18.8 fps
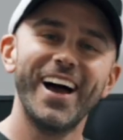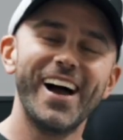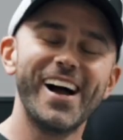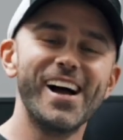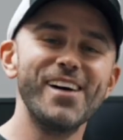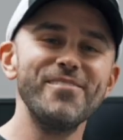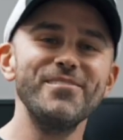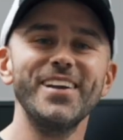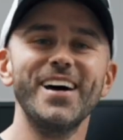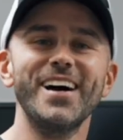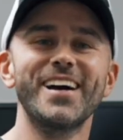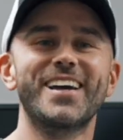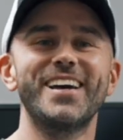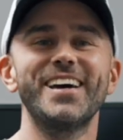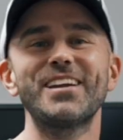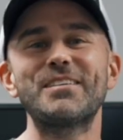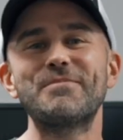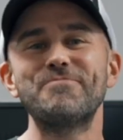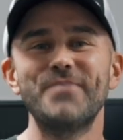I'm not
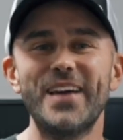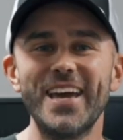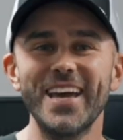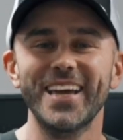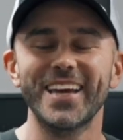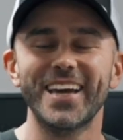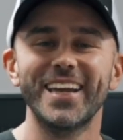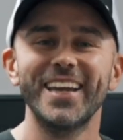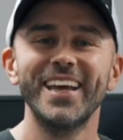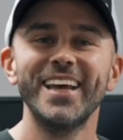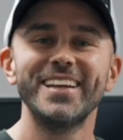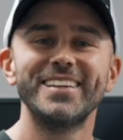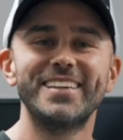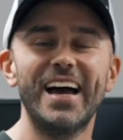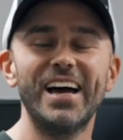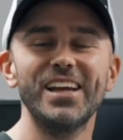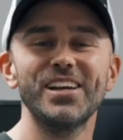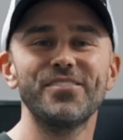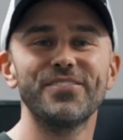gonna make it
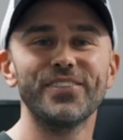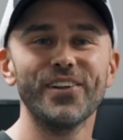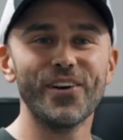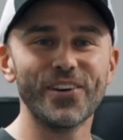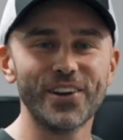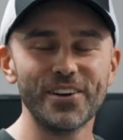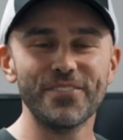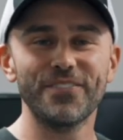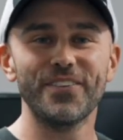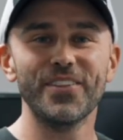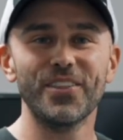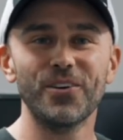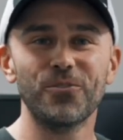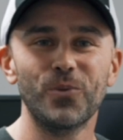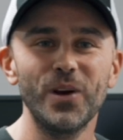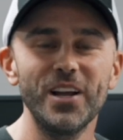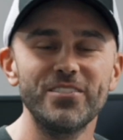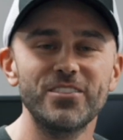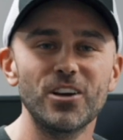down to Florida for the
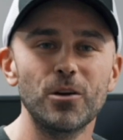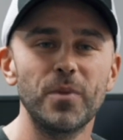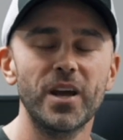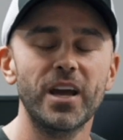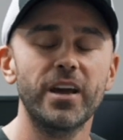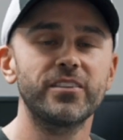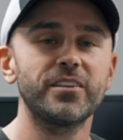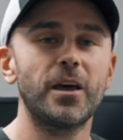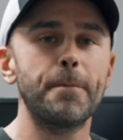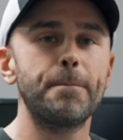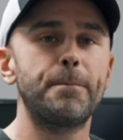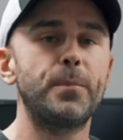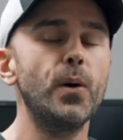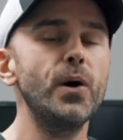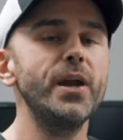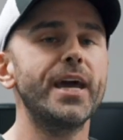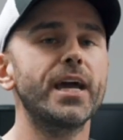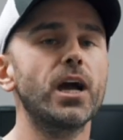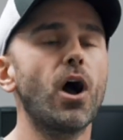winter because I'm
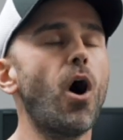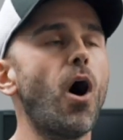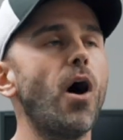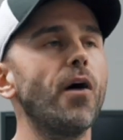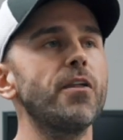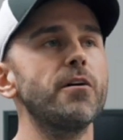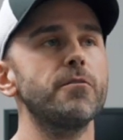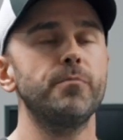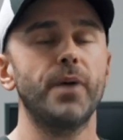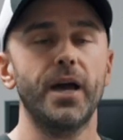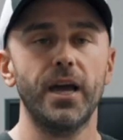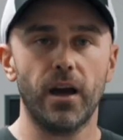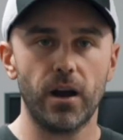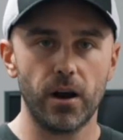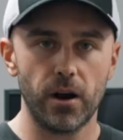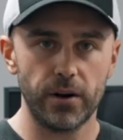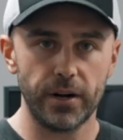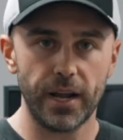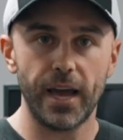putting all of my
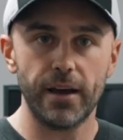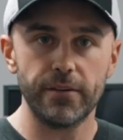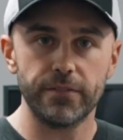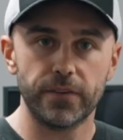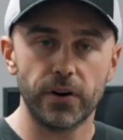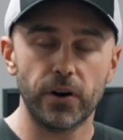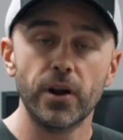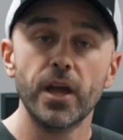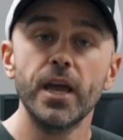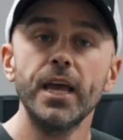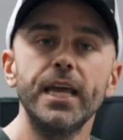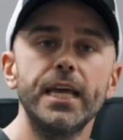hard effort